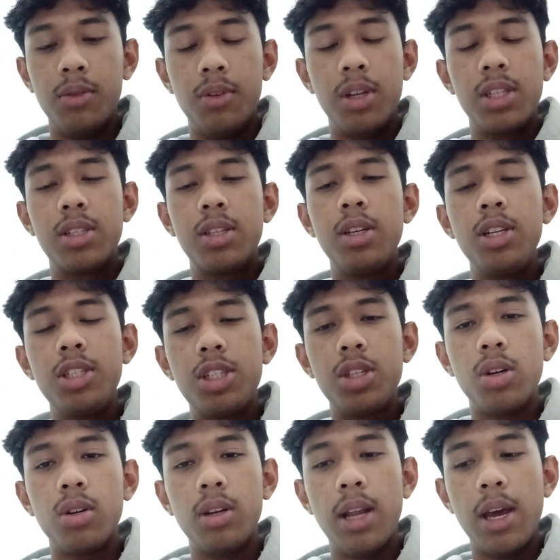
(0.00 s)

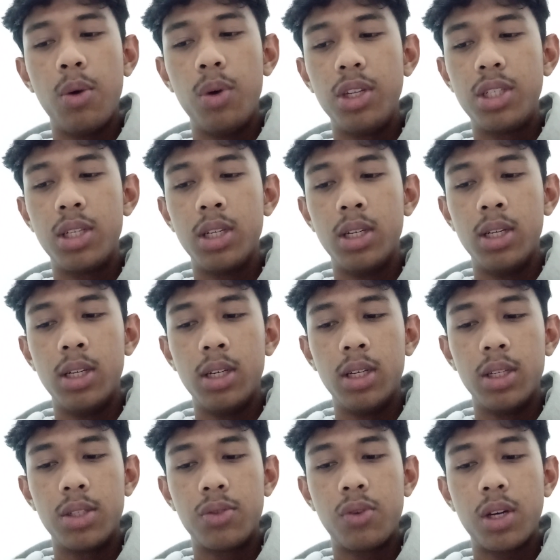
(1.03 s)
Research on language
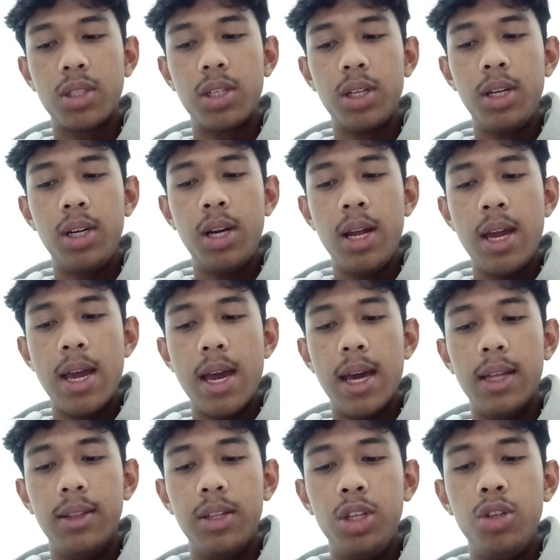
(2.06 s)
structure
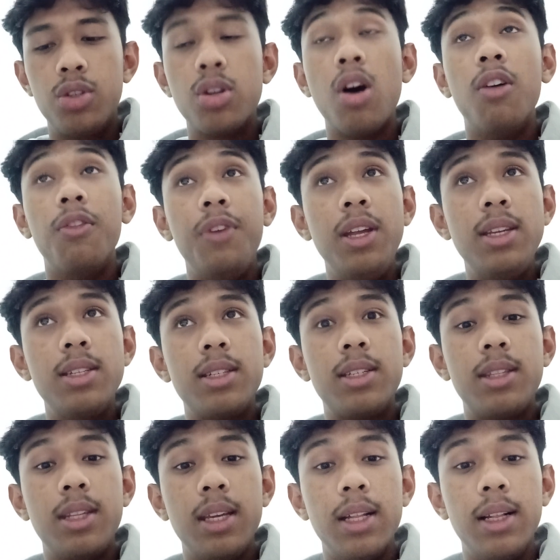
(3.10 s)
and the use of it
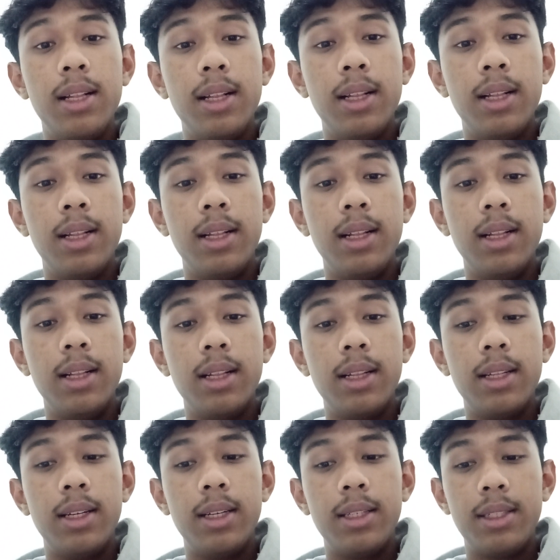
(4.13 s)
still
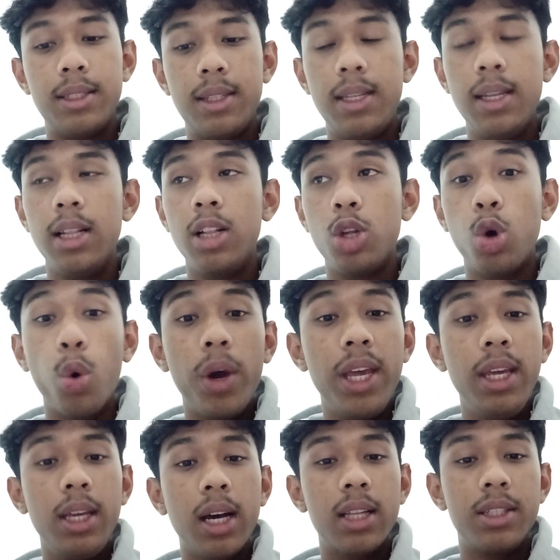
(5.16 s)

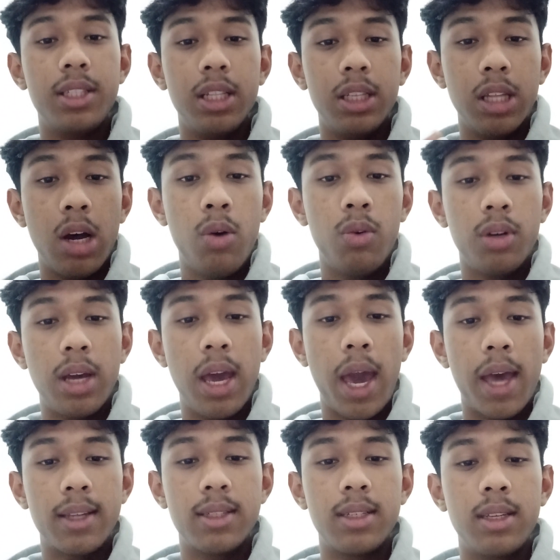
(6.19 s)
going until now
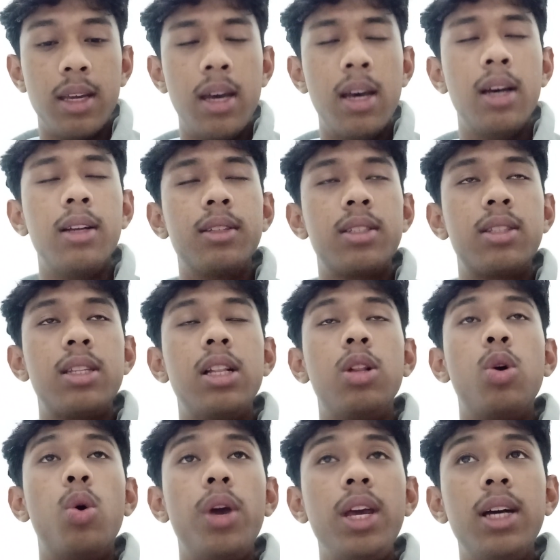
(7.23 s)
as still
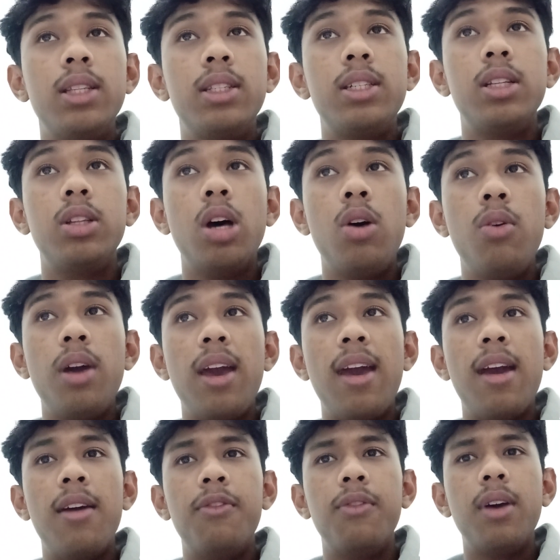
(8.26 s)
going until now
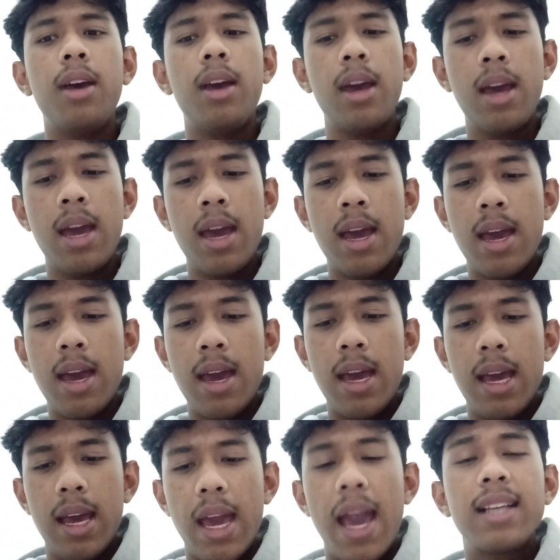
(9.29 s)

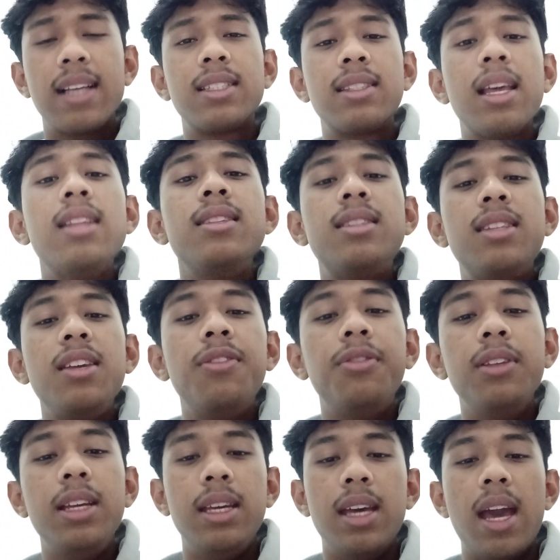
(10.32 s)

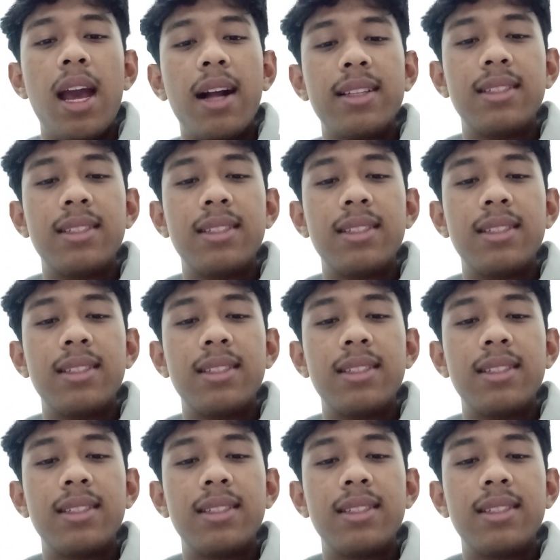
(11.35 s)
extensively,